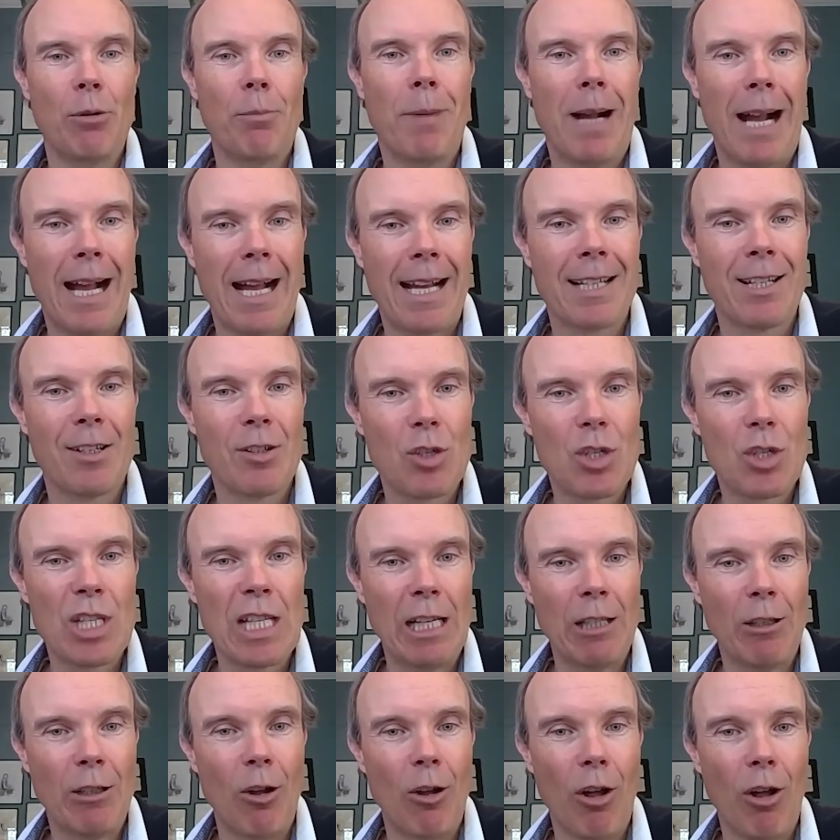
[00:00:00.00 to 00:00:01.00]
market
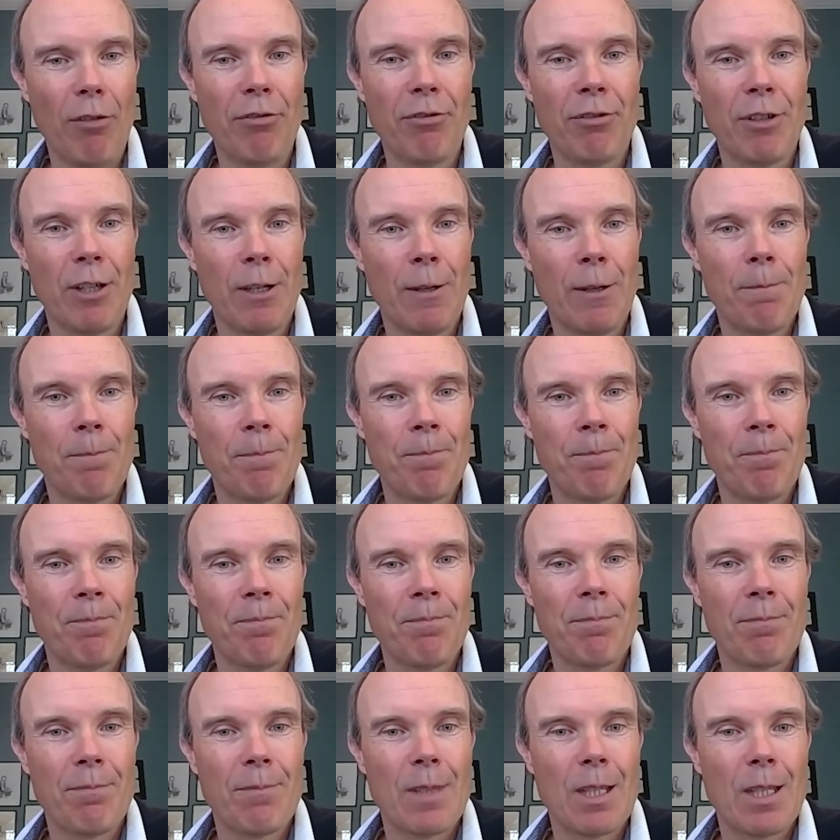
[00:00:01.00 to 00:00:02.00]
sell-off,
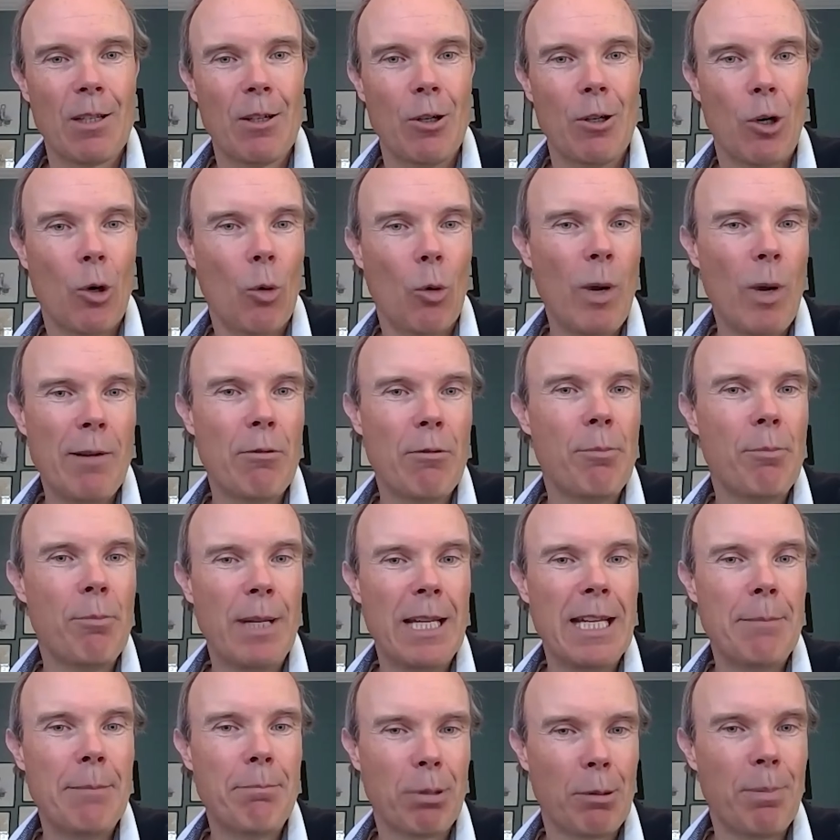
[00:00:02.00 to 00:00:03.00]
we would
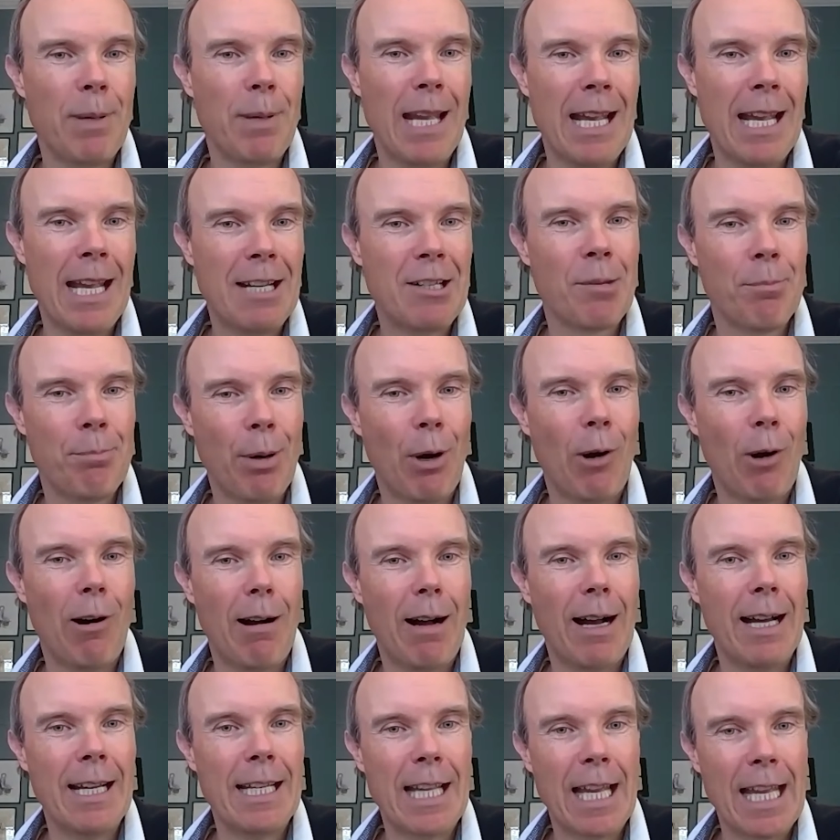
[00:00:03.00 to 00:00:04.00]
be prepared to
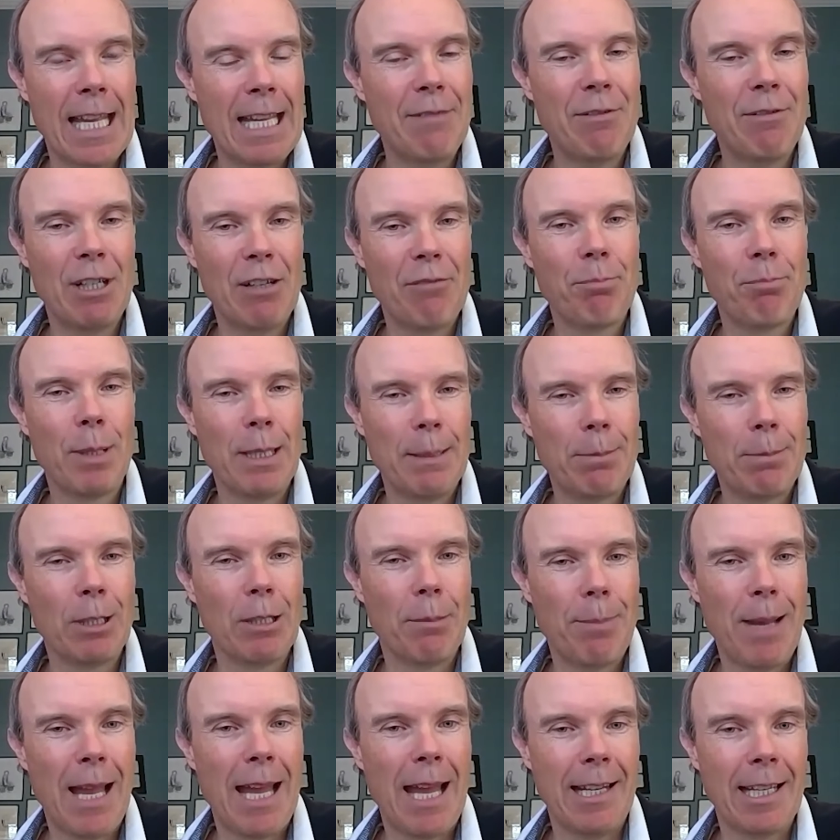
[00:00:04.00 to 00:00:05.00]
buy even if people are
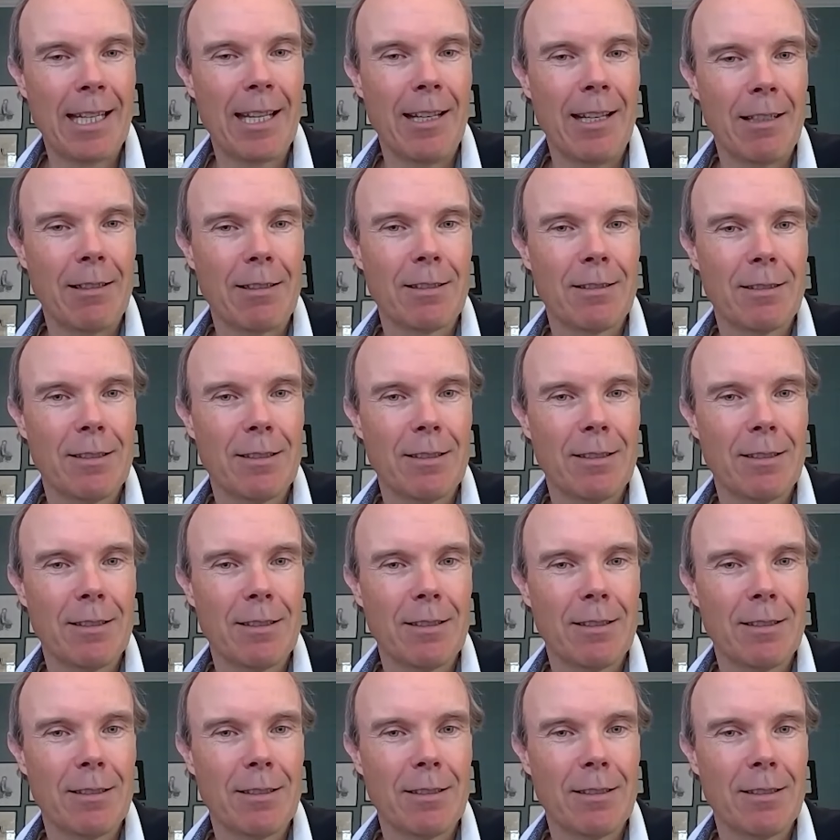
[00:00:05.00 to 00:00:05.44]
panicking.